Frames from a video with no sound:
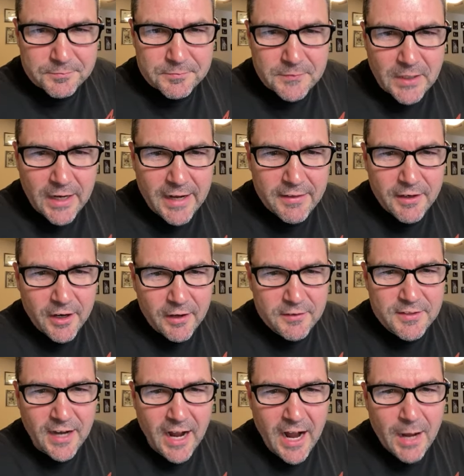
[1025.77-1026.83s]
Hi there,
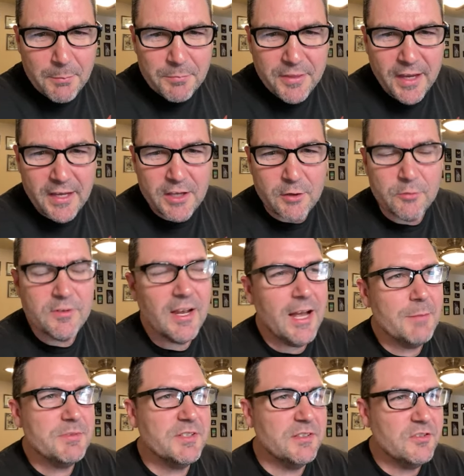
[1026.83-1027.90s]
Tom. Thank you.
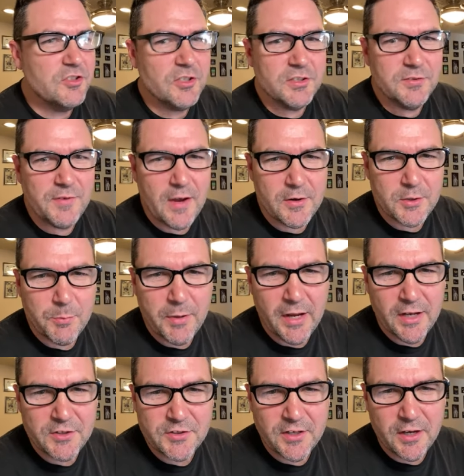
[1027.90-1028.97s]
Tom says, just found your
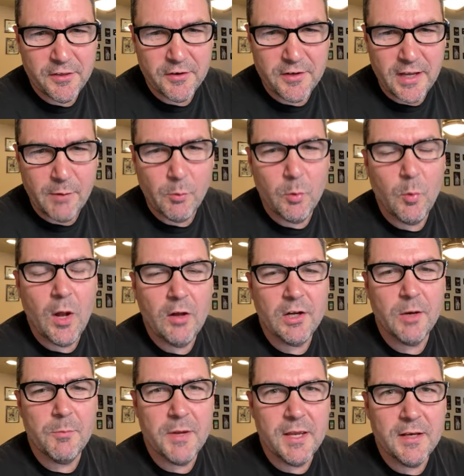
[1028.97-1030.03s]
page the other day. Well,
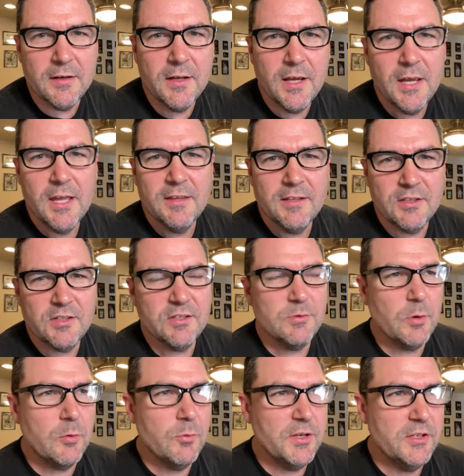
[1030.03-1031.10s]
welcome in. This is
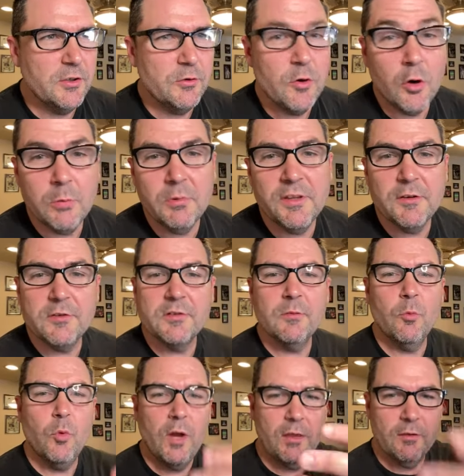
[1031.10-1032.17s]
what we do. Normally, there's
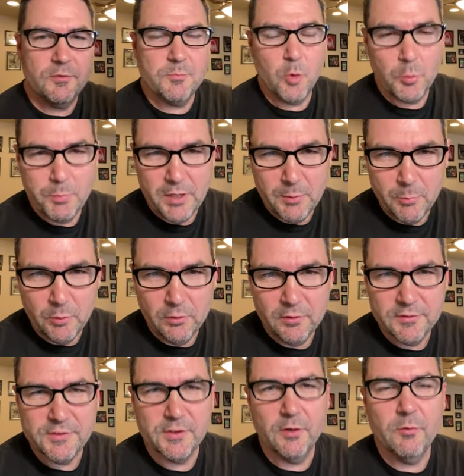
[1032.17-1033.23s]
more people.
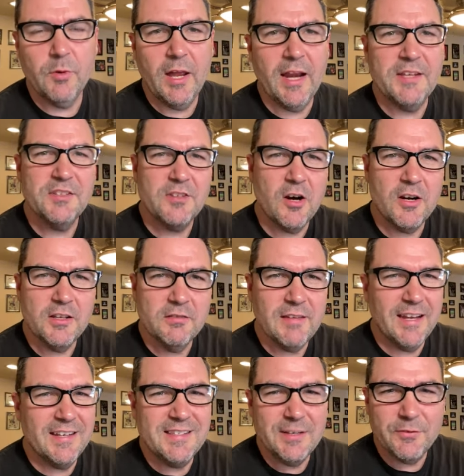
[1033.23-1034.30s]
So, and I started
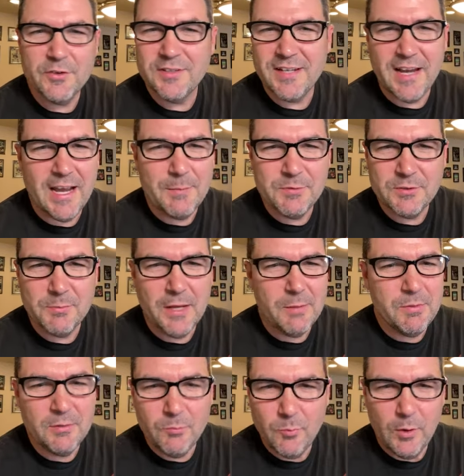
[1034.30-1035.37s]
at a different time, so
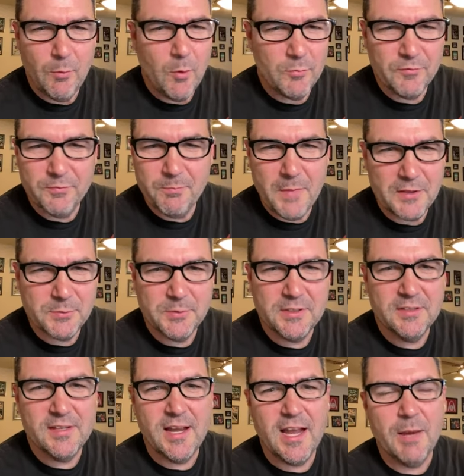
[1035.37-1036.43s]
maybe we won't mess with the
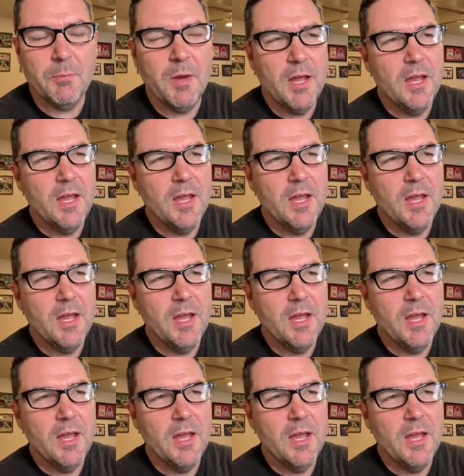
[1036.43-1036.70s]
time.